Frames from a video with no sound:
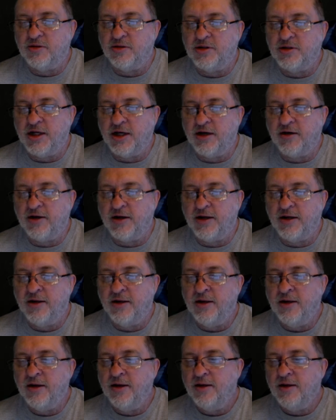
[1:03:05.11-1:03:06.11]
Terry.
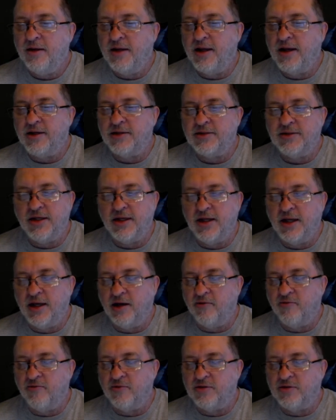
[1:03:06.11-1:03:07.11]
Like I said, head
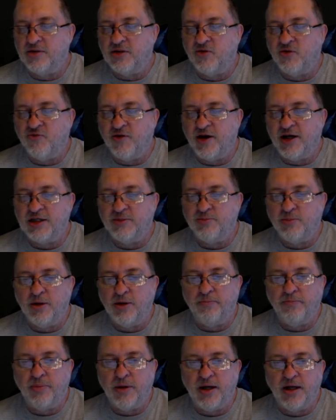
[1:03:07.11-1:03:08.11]
over to his
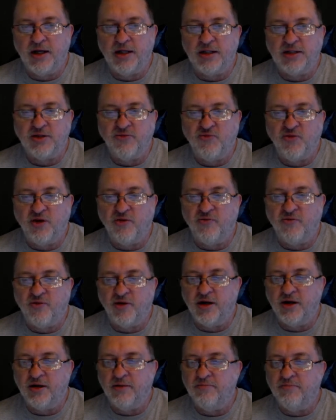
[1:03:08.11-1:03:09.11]
Facebook page. Feel
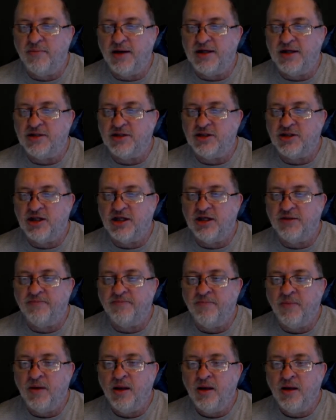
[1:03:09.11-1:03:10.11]
free to message him.
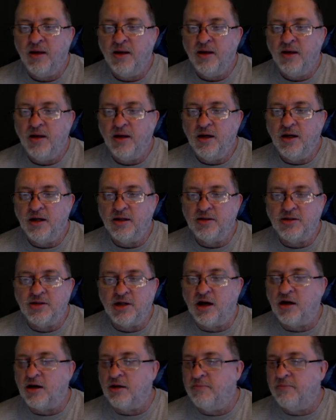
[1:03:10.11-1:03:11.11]

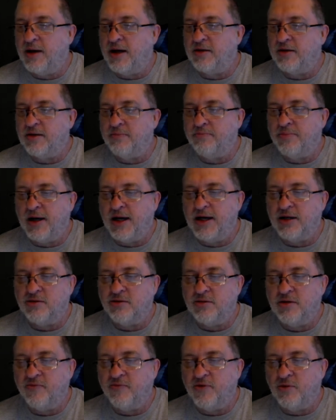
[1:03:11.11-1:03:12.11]
Talk about the
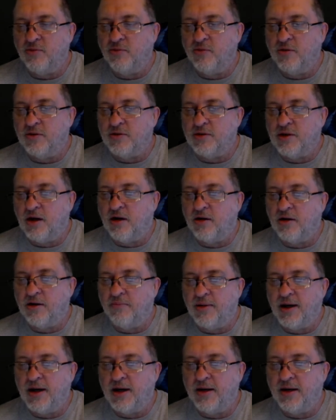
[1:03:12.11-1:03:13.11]
Patreon if you want to talk
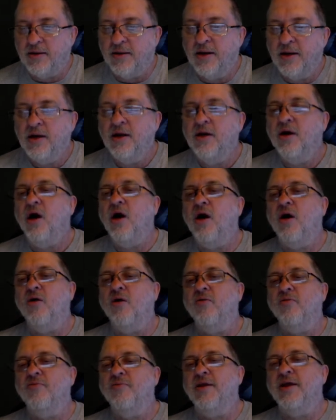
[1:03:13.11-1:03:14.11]
about it. Oh,
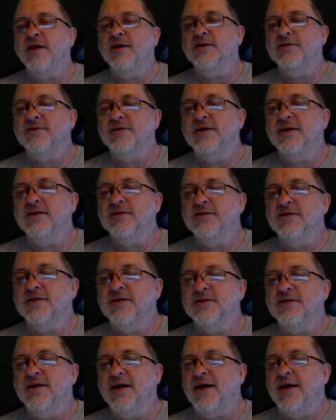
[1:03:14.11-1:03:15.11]
this.
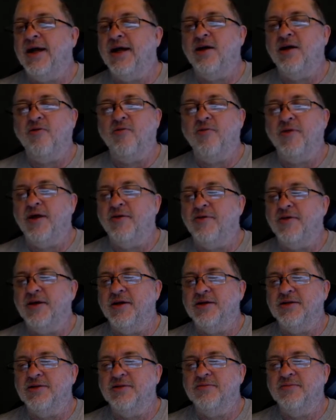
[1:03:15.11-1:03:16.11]
I can't go without
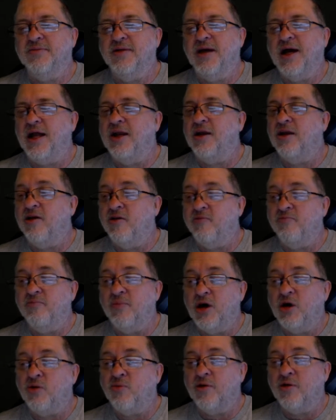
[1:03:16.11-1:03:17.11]
this. I love
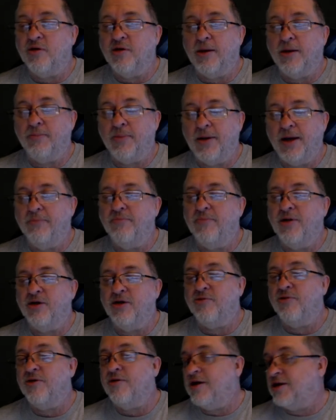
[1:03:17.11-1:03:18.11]
Mud Runner. I play Mud
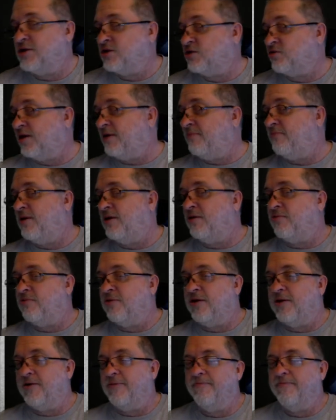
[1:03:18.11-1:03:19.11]
Runner. I stream Mud
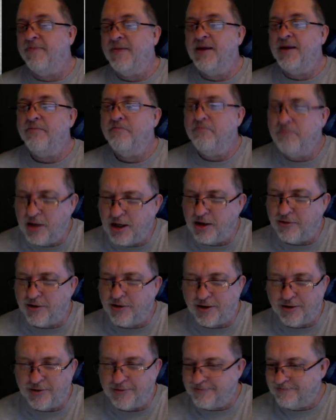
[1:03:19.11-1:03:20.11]
Runner. Mud
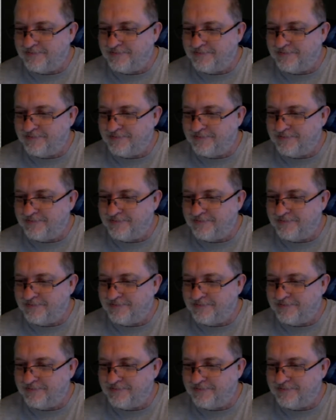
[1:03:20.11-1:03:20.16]
Runner.